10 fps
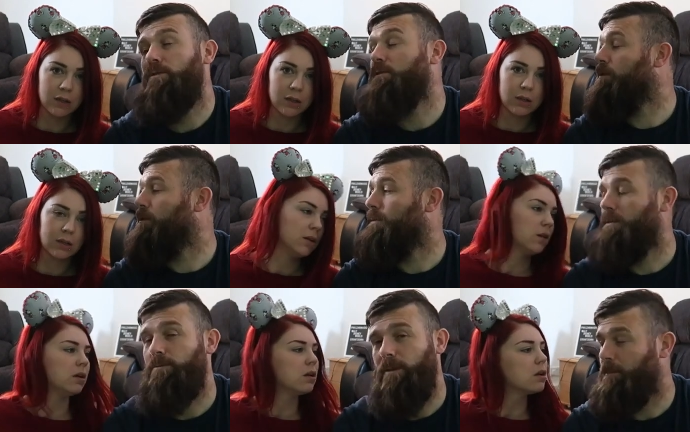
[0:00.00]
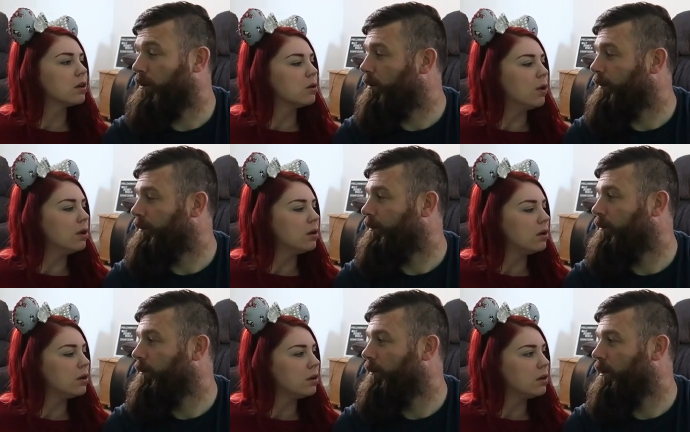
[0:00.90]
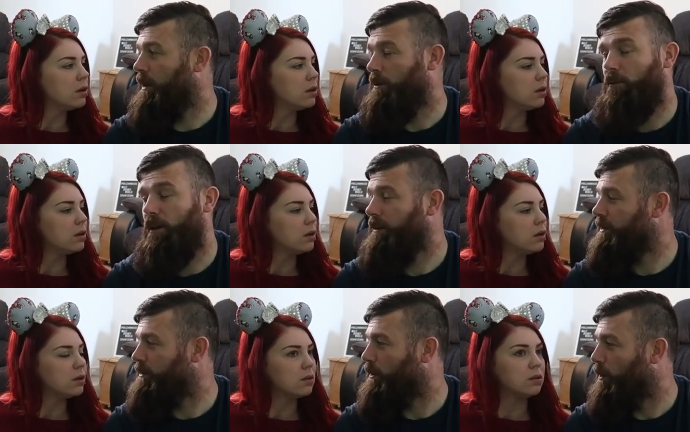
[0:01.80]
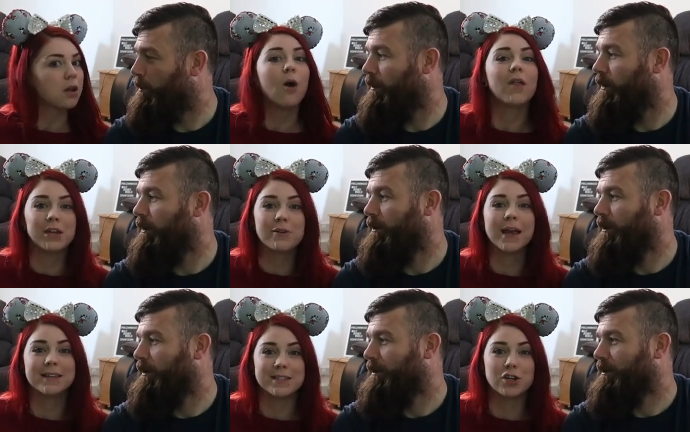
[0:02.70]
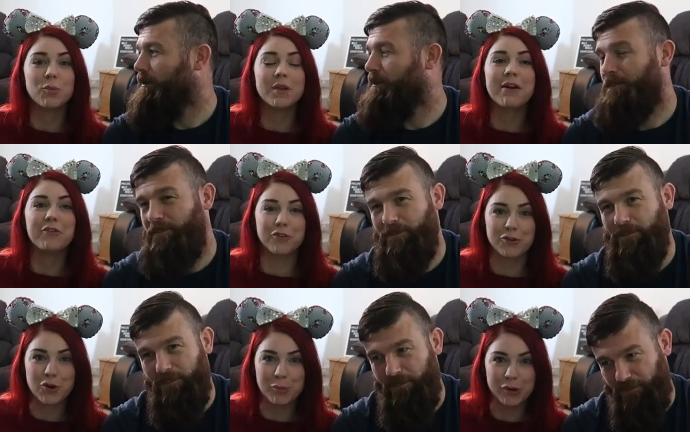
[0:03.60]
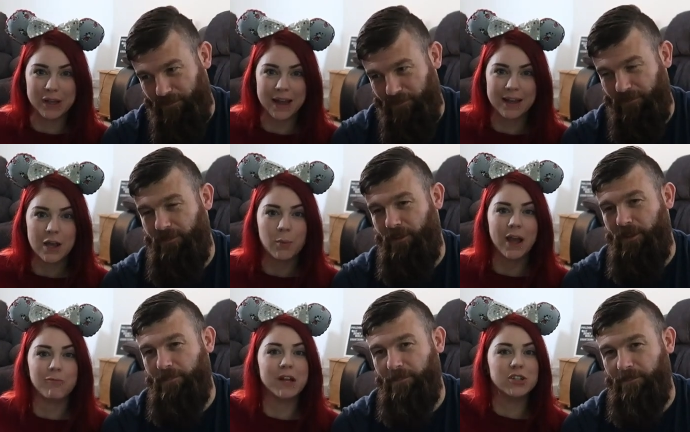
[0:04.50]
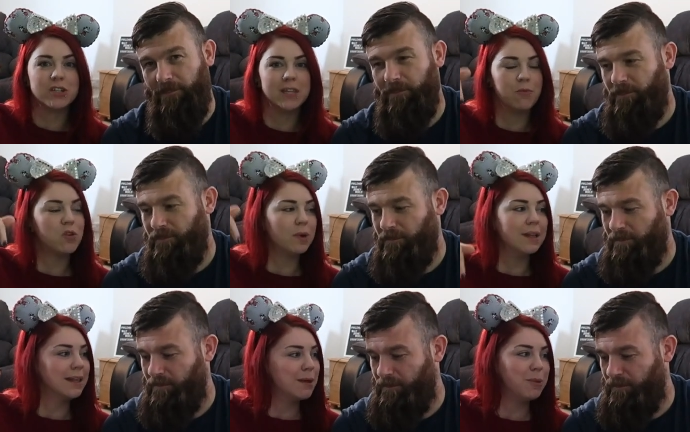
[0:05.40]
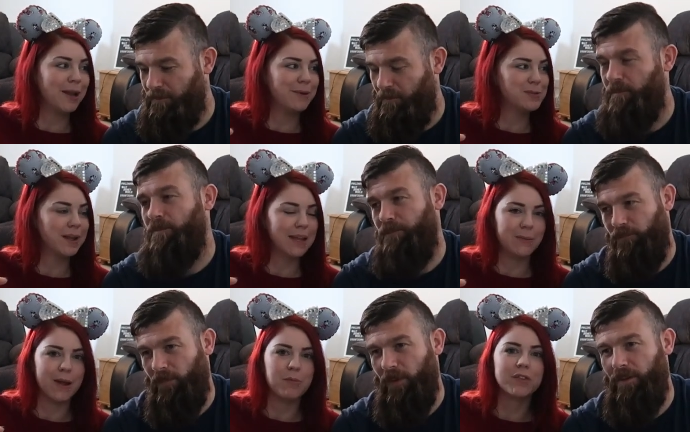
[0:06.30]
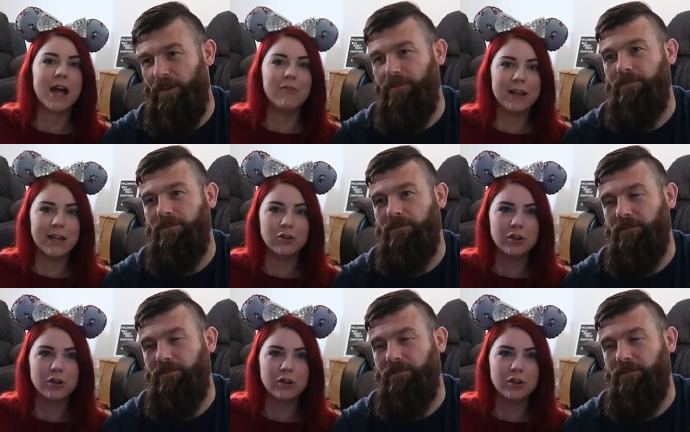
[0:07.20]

Speaker 1: Oh, there's another one as well.
Speaker 2: Go on.
Speaker 1: That UK Disney Couple.
Speaker 2: Oh, That UK Disney Couple. They're another couple, yeah. We have mentioned them, so we'll link them below as well anyway, but they're really